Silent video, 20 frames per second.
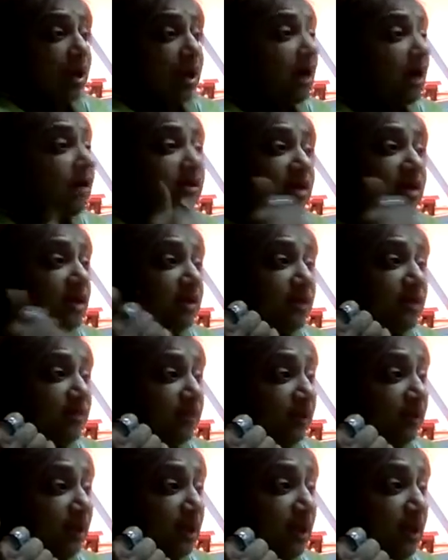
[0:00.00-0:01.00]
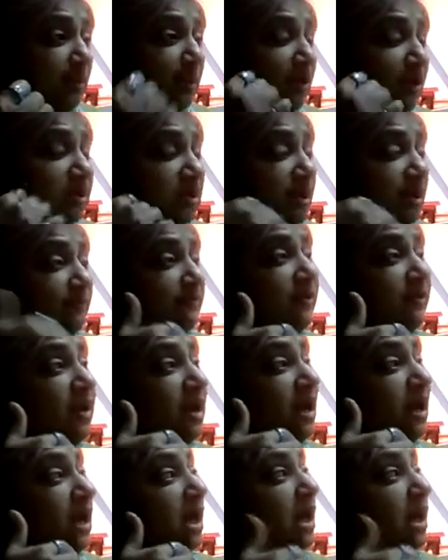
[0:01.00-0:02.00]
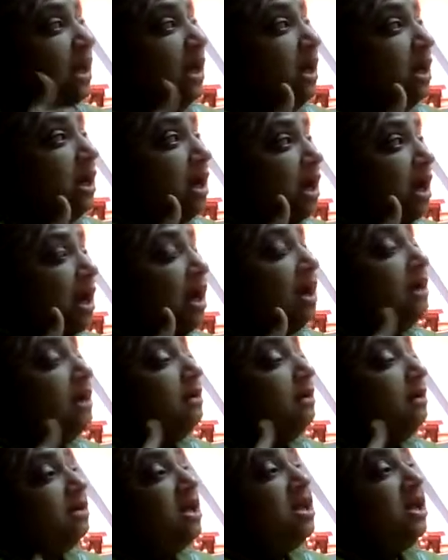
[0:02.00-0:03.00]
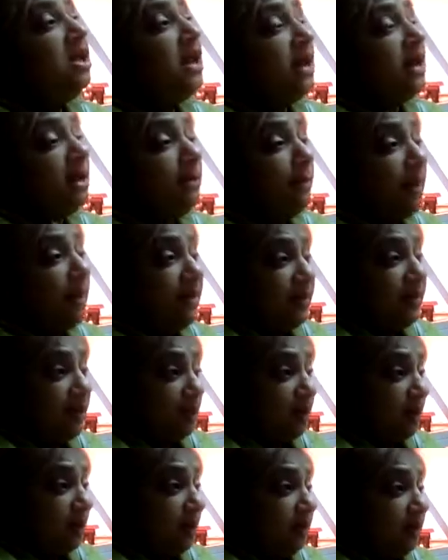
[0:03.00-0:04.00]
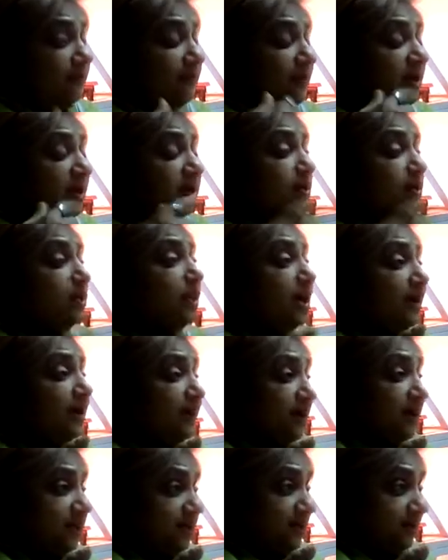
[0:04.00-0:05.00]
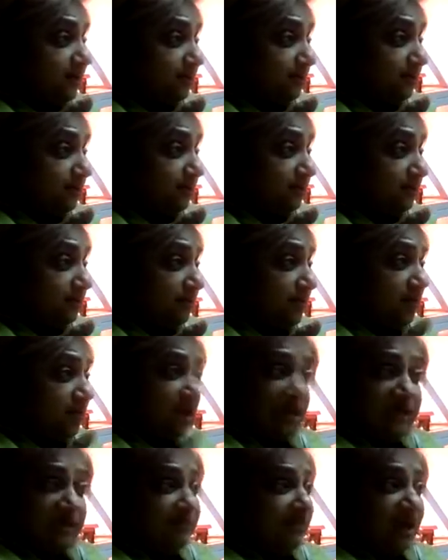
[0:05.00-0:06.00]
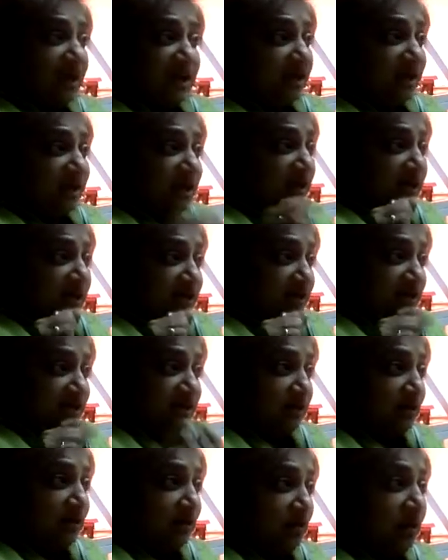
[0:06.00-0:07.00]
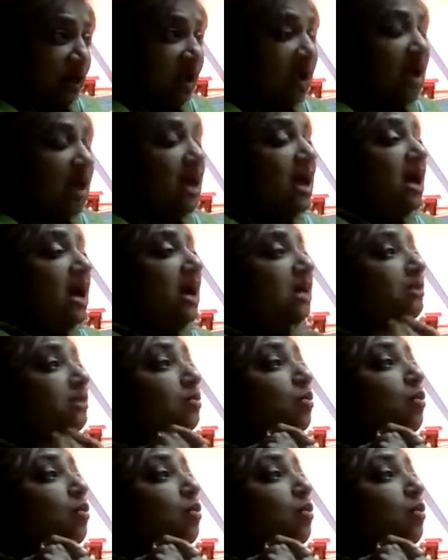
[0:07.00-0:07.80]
I think differently because I think like a mother. If I don't correct him, he'll never get corrected. Okay. And right.